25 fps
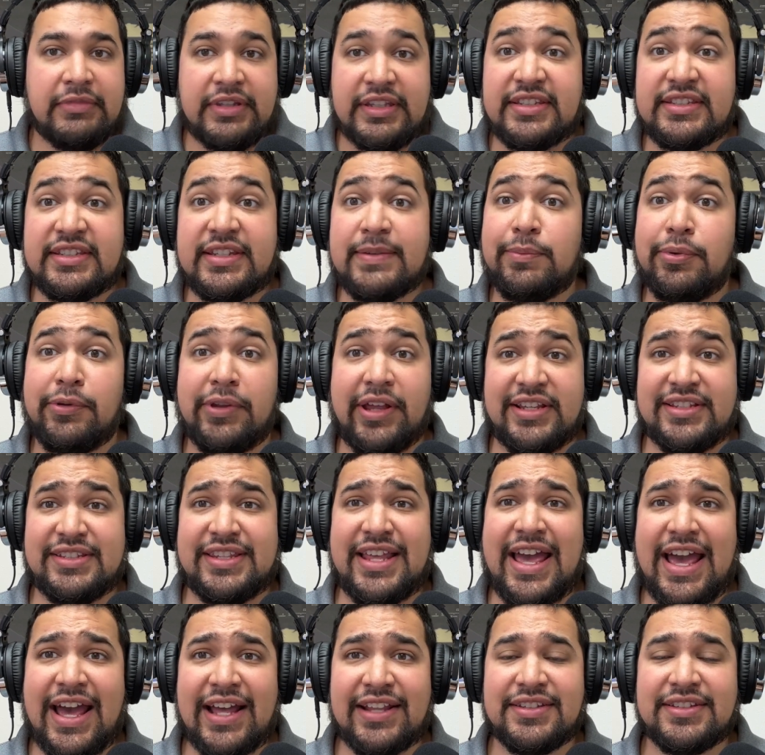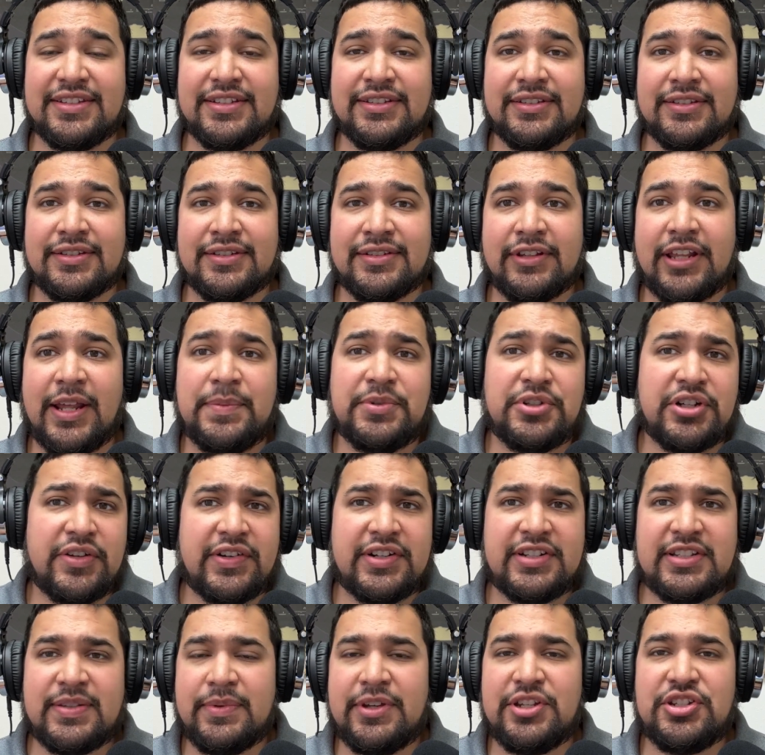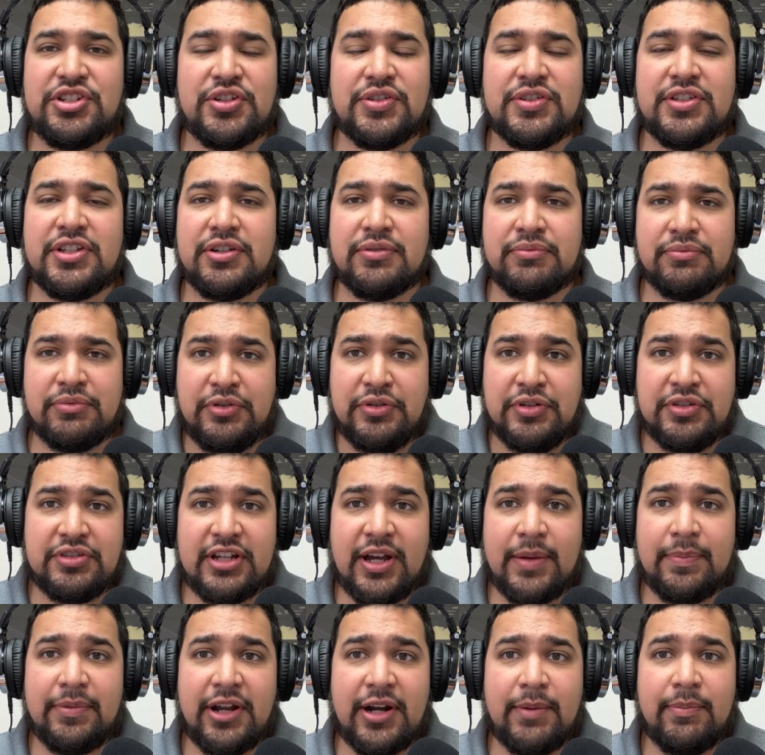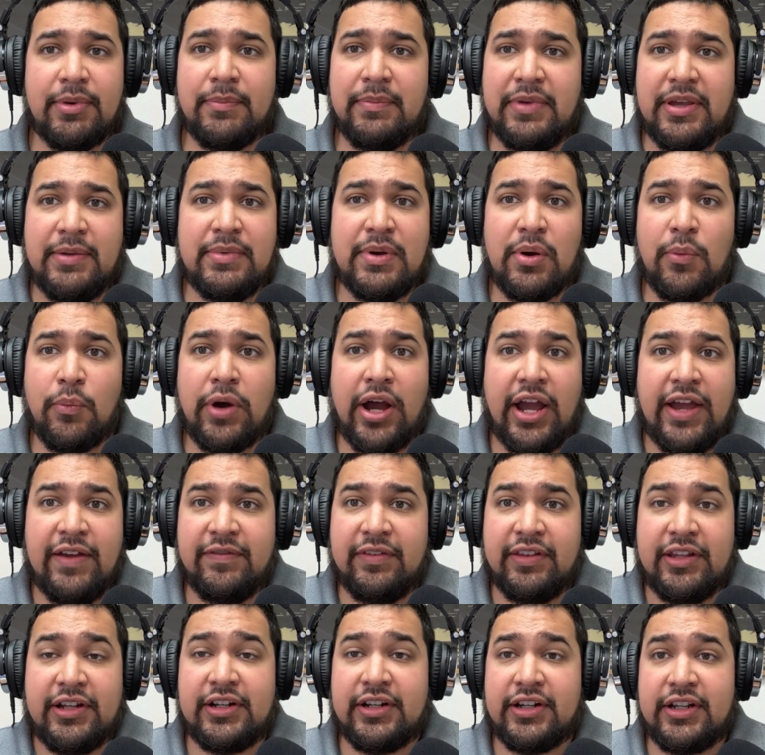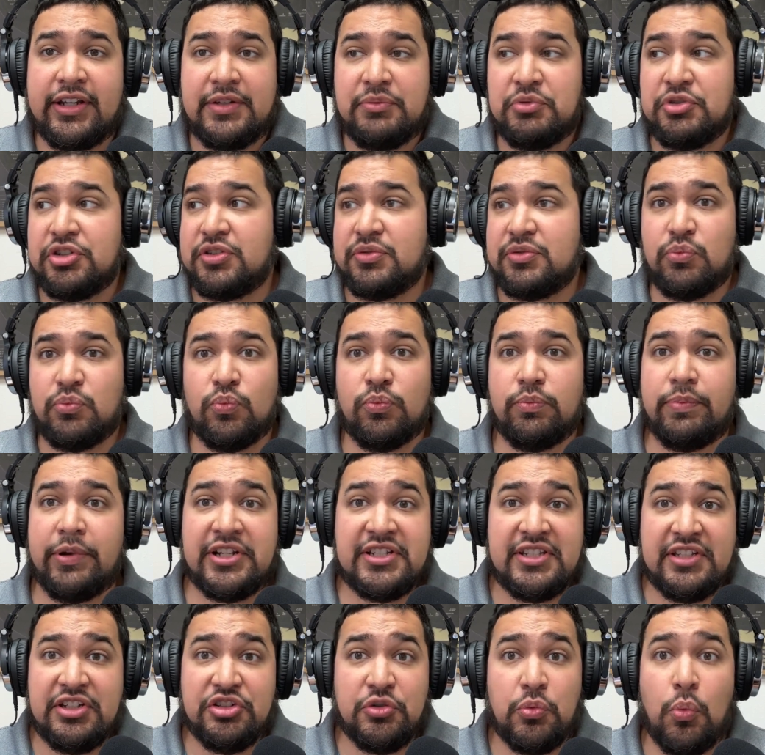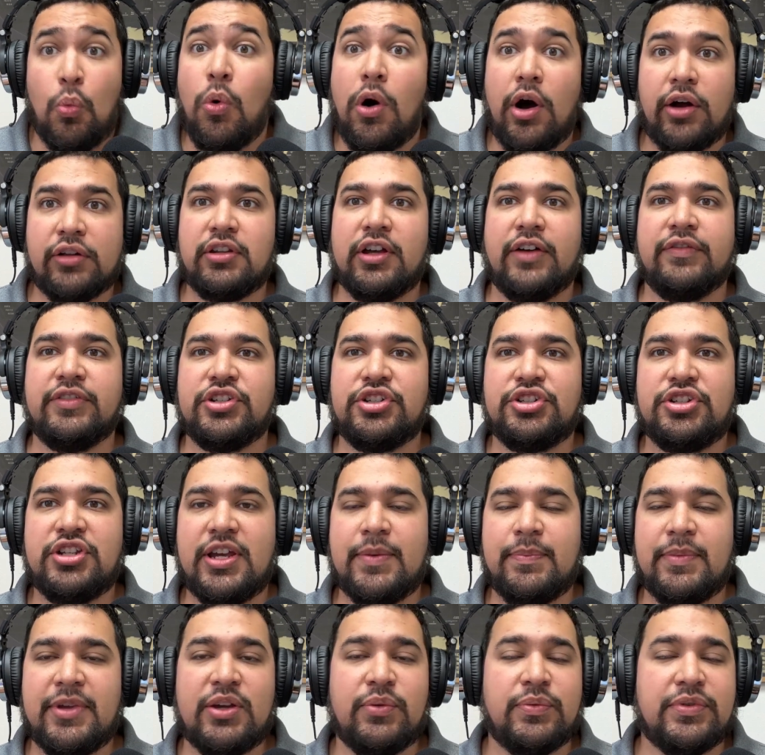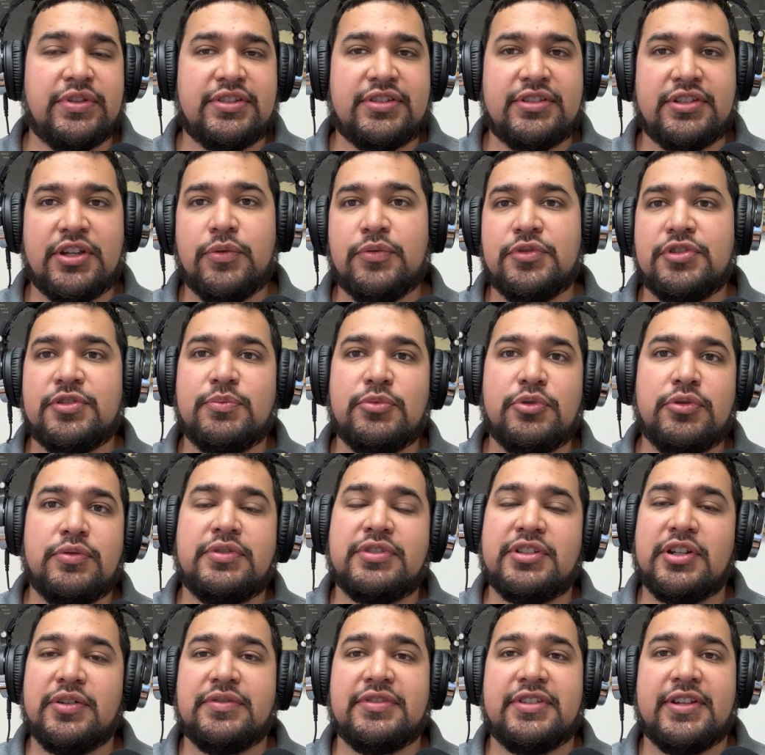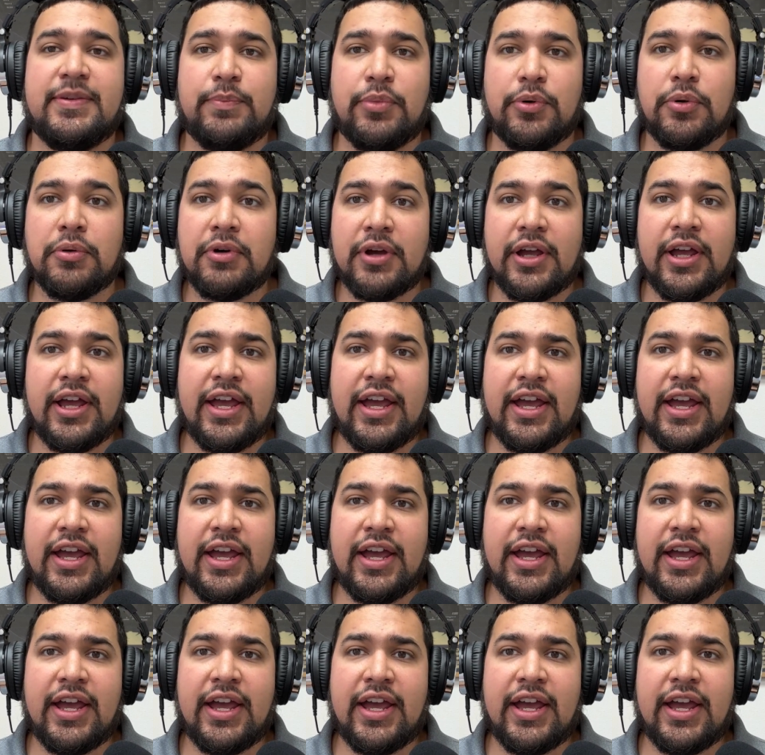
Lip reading: Simple as that. I'm sure there's some issues. You'll stop there, but I mean, my wife literally basically just walked off the ship. It was so smooth, so simple.